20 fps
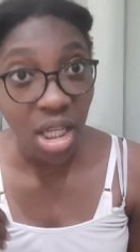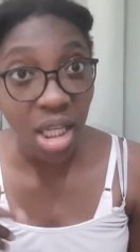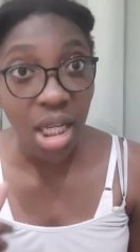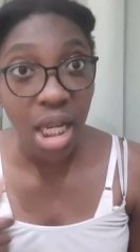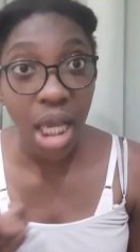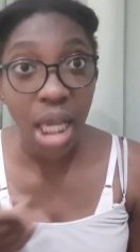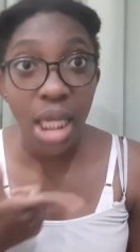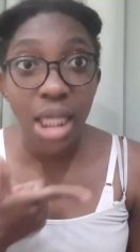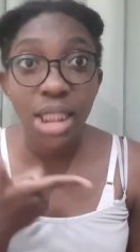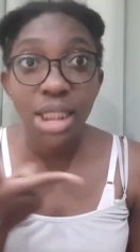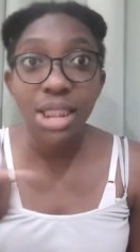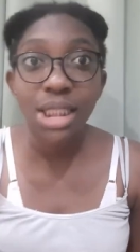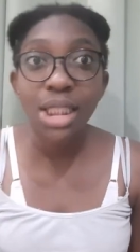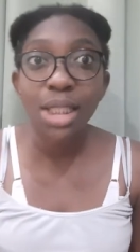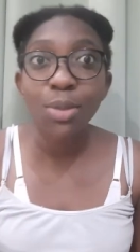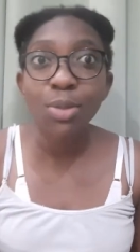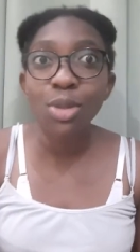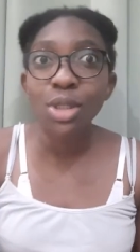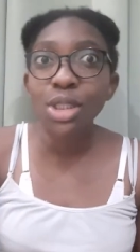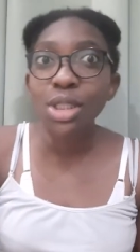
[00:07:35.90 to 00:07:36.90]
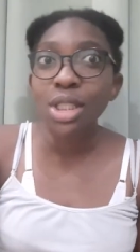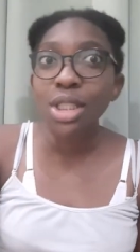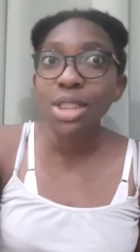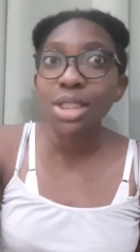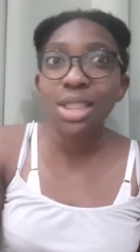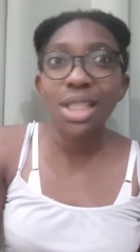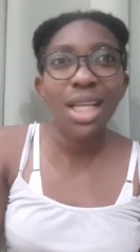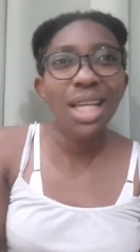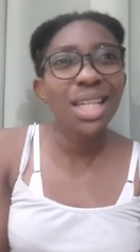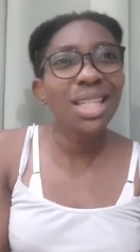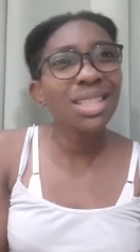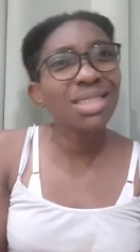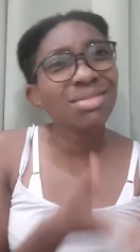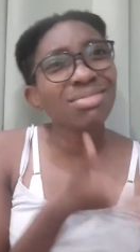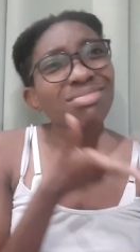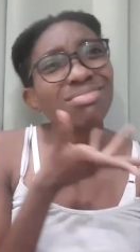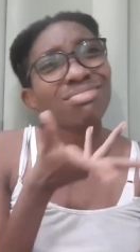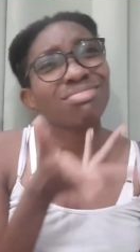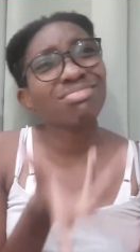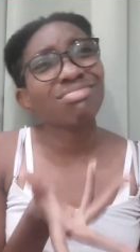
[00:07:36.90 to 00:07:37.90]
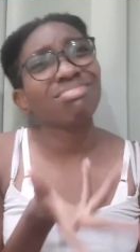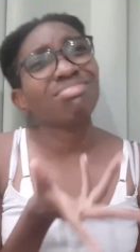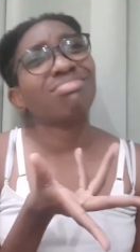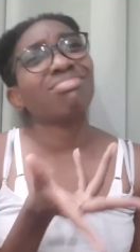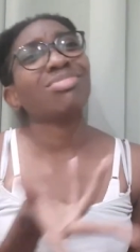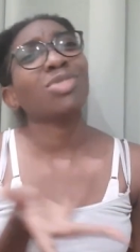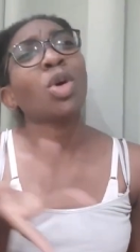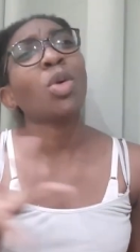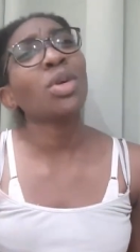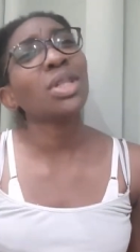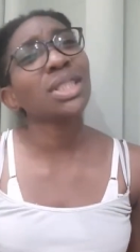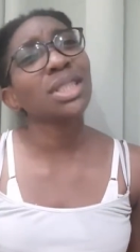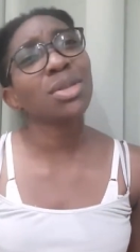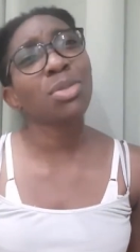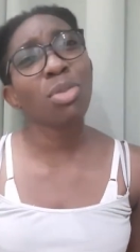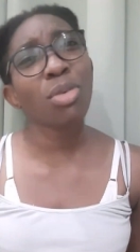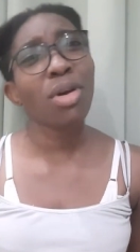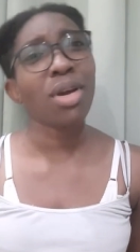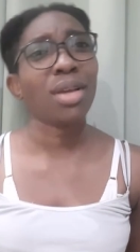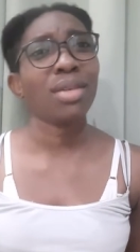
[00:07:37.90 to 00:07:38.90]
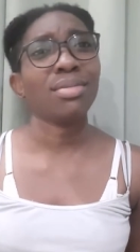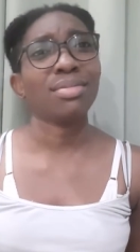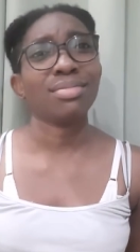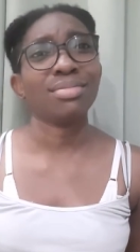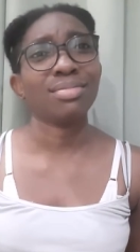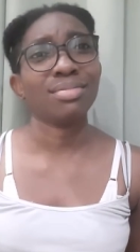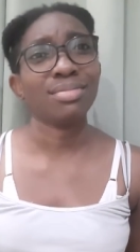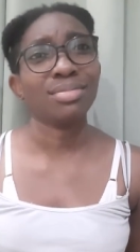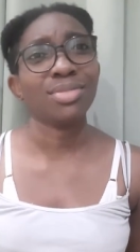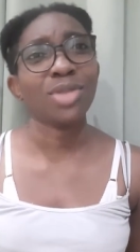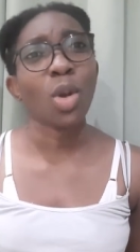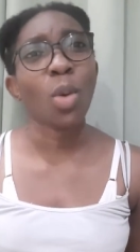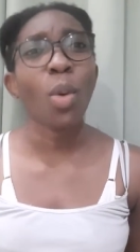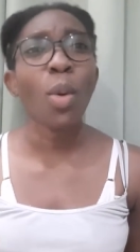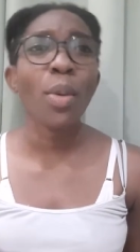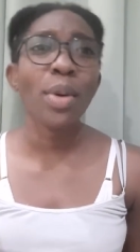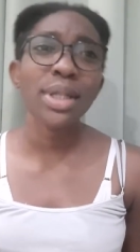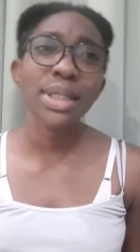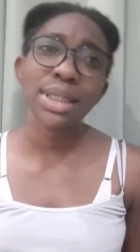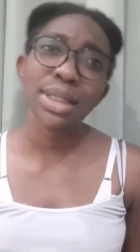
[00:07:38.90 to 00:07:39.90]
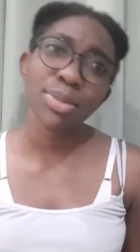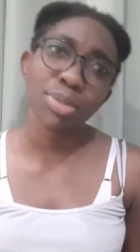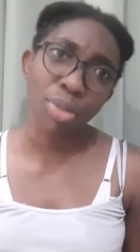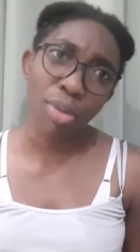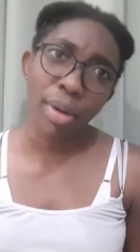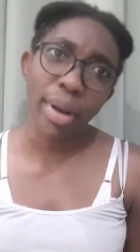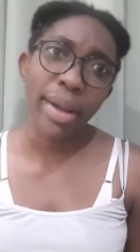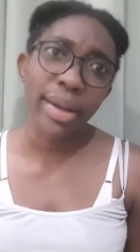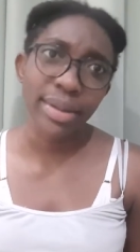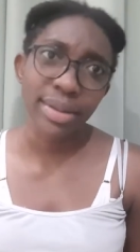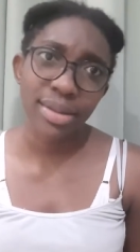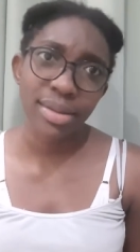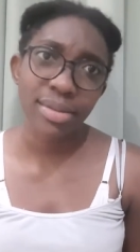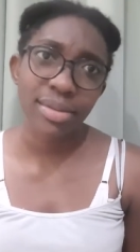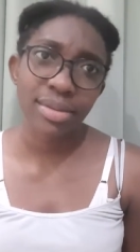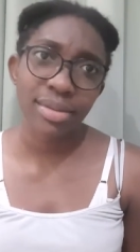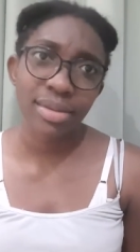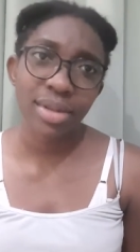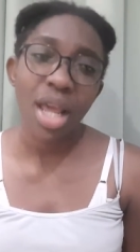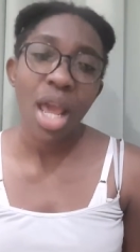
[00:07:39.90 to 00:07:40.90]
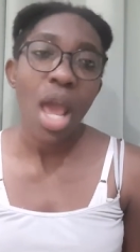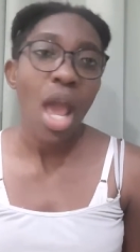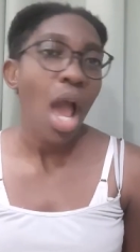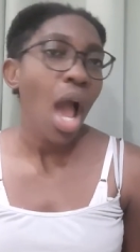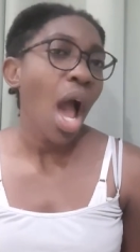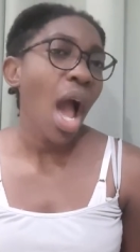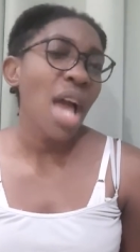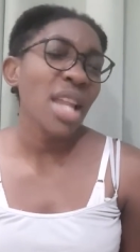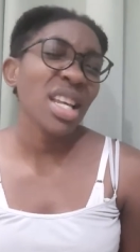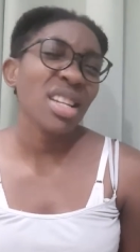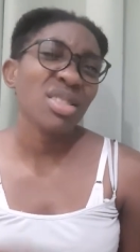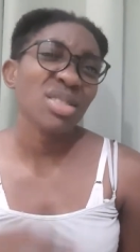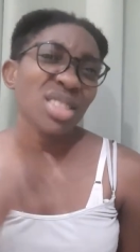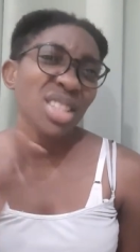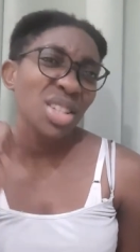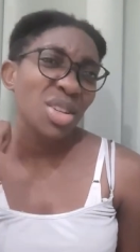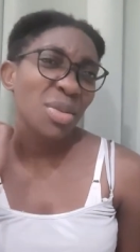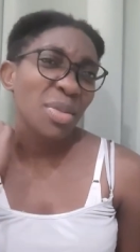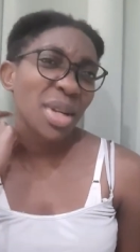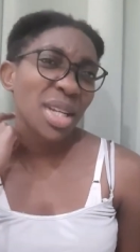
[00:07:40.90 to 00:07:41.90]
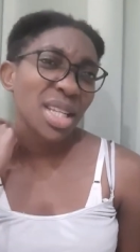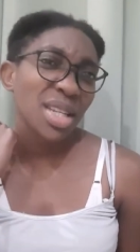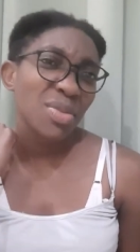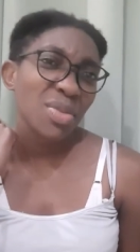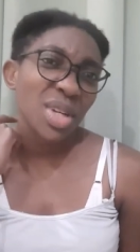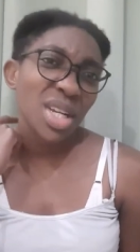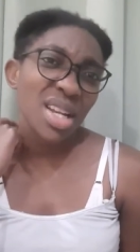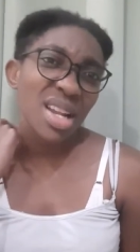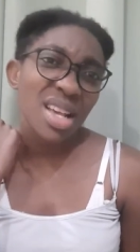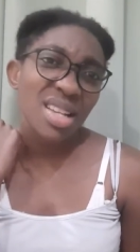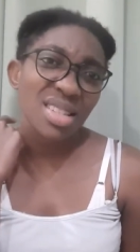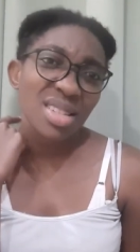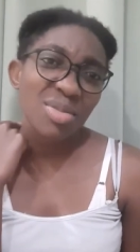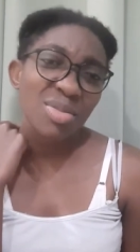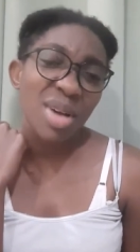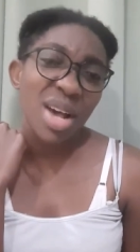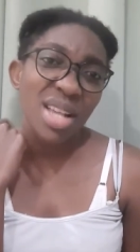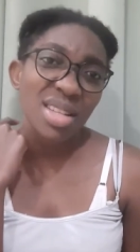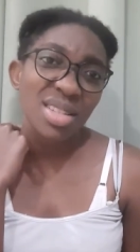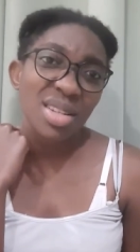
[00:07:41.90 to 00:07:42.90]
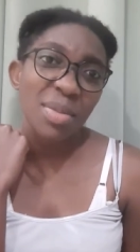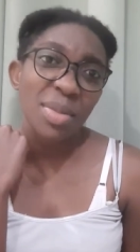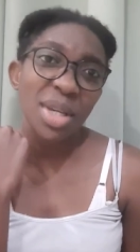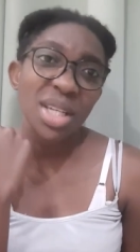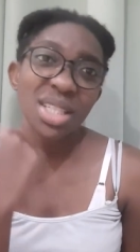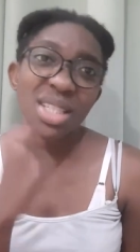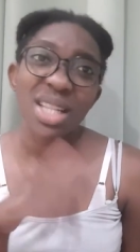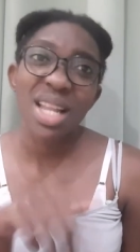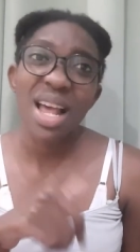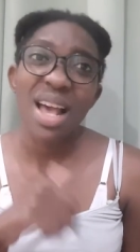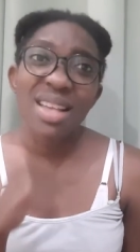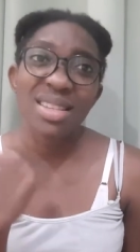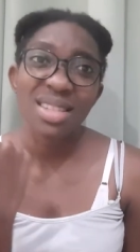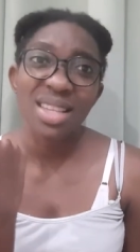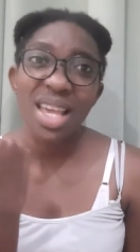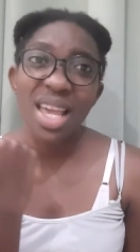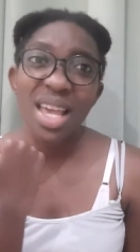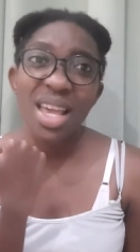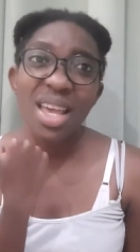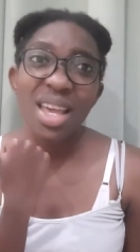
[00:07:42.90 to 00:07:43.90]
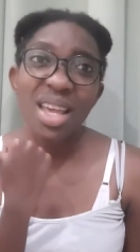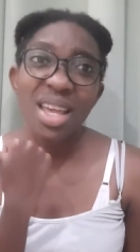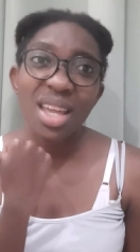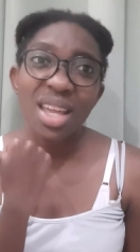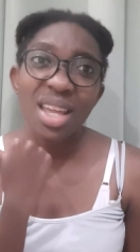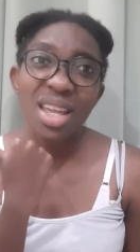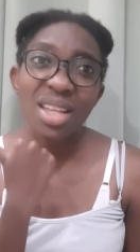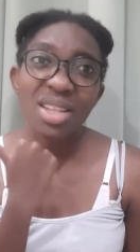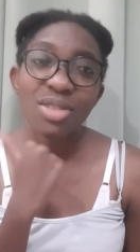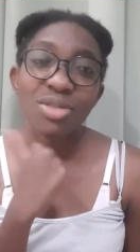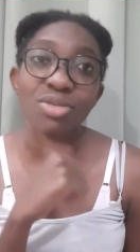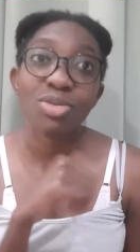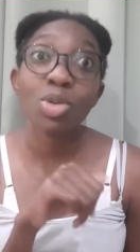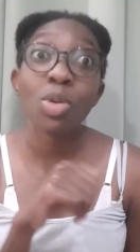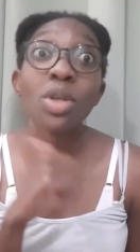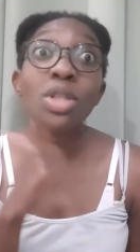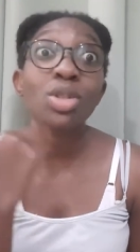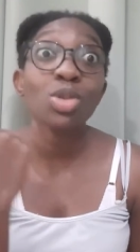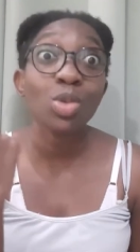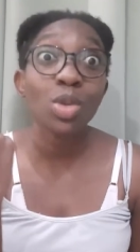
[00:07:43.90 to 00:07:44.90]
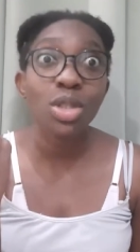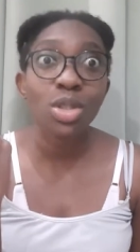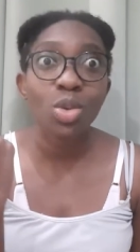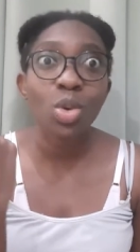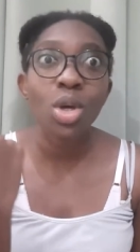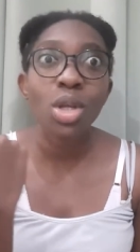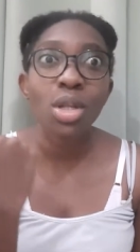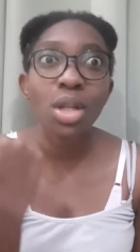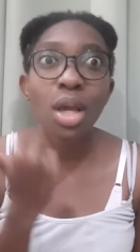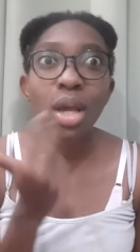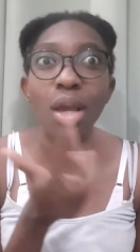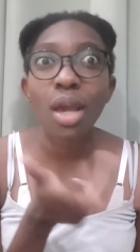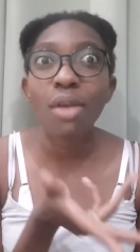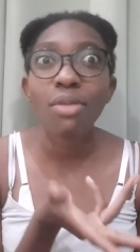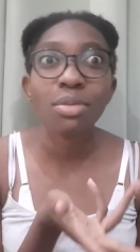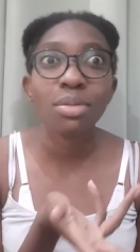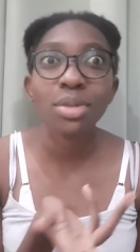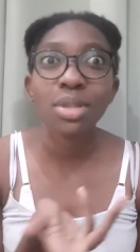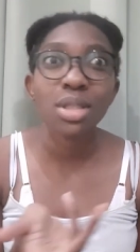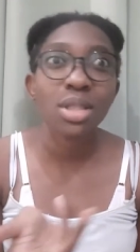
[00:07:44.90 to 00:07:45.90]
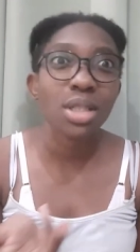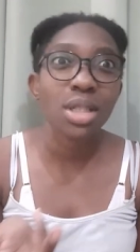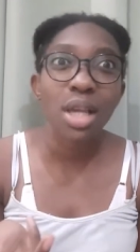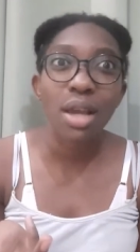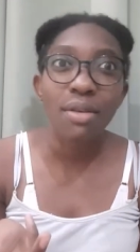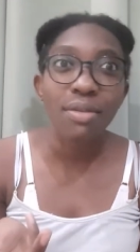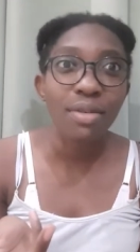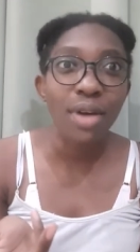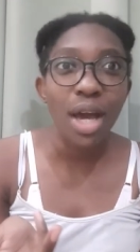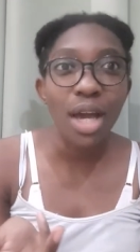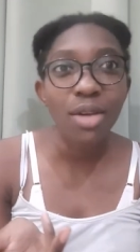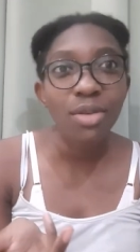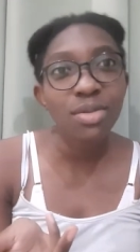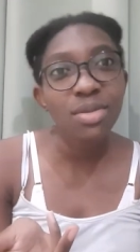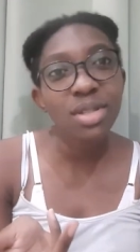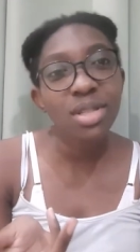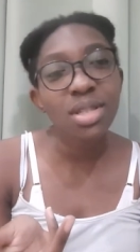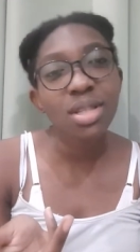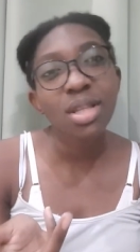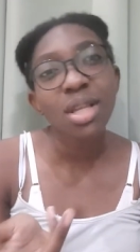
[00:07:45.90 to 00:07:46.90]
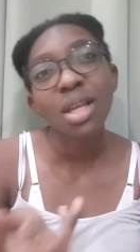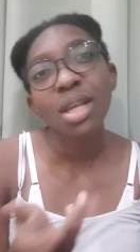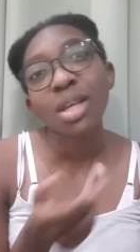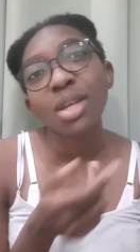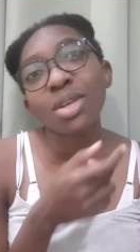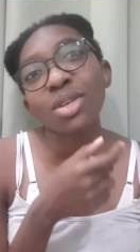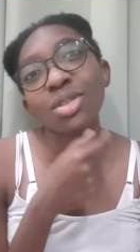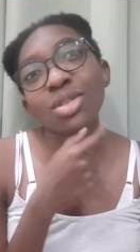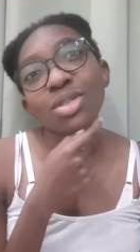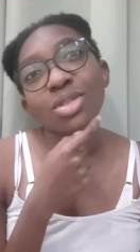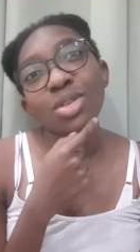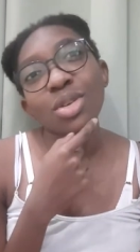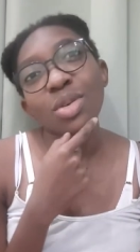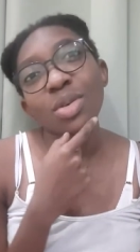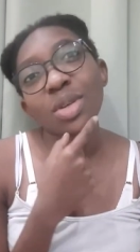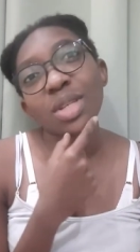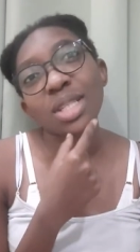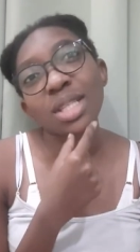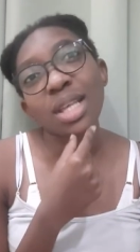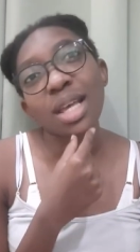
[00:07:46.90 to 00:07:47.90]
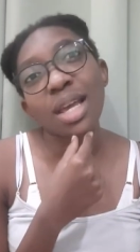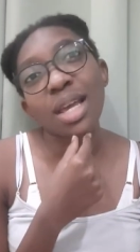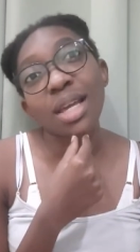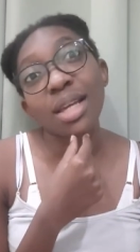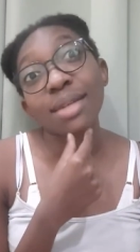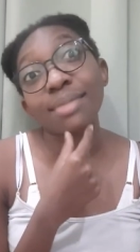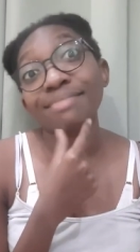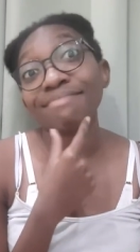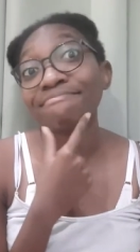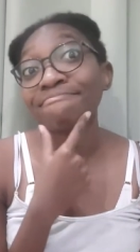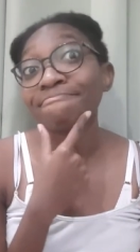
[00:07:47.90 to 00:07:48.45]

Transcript: And I get the same results. Like, what was the point? What was the point? And I don't think nobody in my class did passing because last year, 2021, like everybody did get fives. So it was like,